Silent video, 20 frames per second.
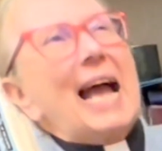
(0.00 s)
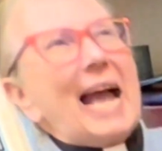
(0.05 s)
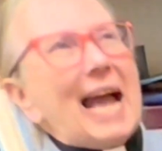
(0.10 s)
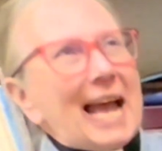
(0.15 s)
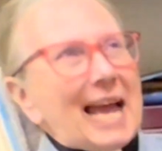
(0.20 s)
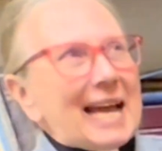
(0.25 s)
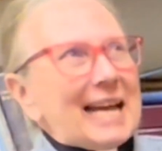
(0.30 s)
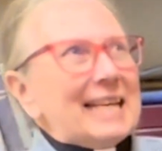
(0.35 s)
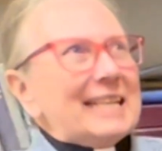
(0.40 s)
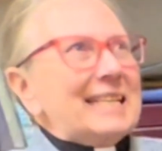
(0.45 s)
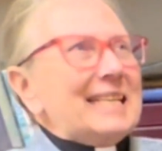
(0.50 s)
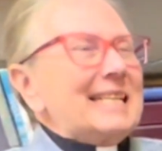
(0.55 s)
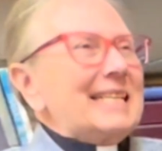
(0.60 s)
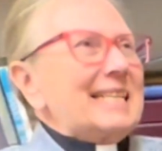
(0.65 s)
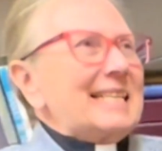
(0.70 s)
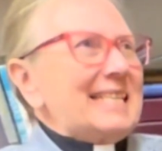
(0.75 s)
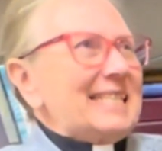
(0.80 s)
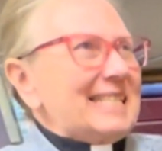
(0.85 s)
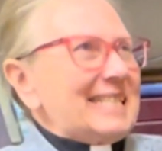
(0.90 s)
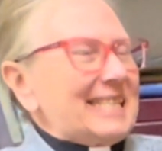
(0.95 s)
and he,
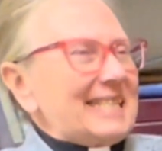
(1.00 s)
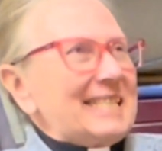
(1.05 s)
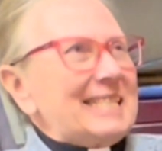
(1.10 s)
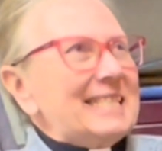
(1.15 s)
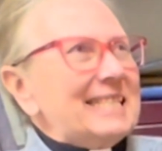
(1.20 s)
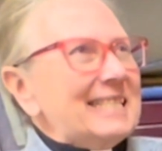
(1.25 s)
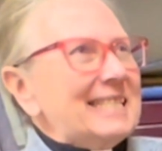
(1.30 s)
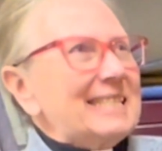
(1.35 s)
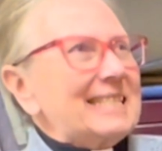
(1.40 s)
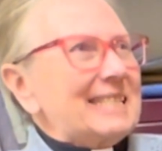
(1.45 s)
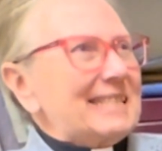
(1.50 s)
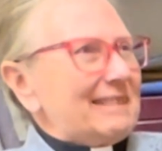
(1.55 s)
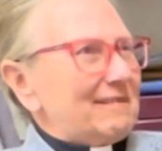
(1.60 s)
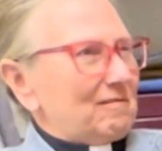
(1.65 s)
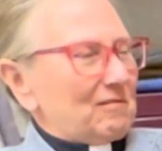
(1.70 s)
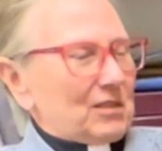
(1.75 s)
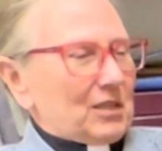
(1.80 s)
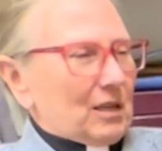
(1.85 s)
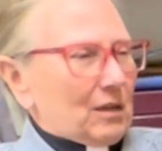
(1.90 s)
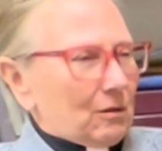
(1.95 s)
he didn't
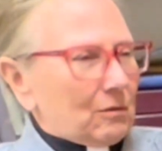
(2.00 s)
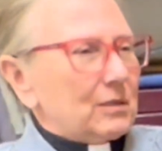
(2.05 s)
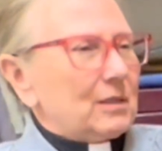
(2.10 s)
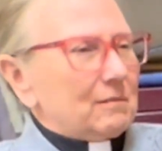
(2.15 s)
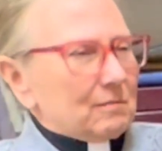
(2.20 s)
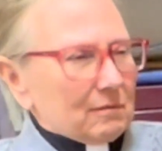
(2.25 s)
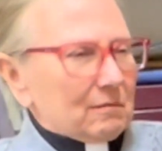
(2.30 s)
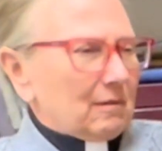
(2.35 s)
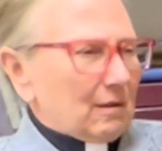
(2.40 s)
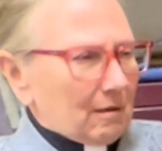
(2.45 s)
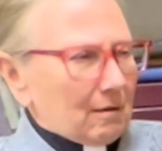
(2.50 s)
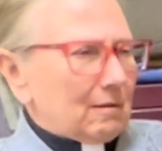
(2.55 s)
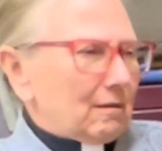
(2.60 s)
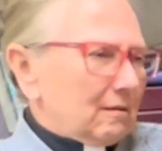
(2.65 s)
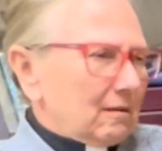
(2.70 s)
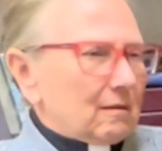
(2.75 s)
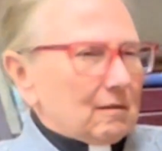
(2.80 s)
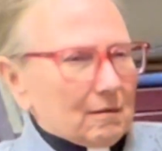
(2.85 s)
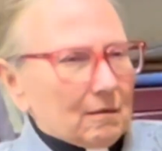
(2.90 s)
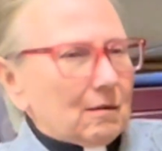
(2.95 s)
you know he,
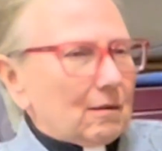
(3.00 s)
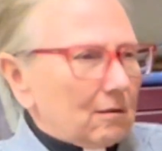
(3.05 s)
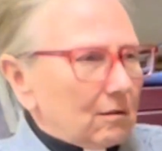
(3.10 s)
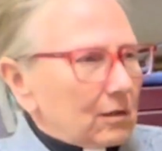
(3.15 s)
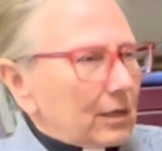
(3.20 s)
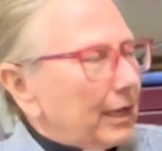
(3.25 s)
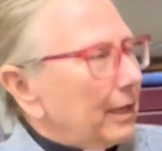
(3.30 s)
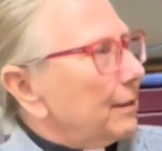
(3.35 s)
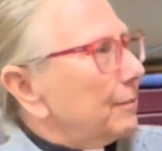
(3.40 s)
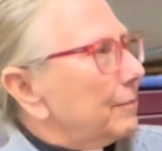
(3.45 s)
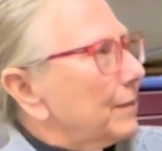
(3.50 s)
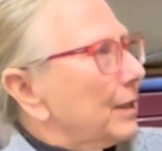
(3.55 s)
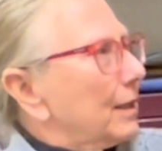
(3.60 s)
ah, okay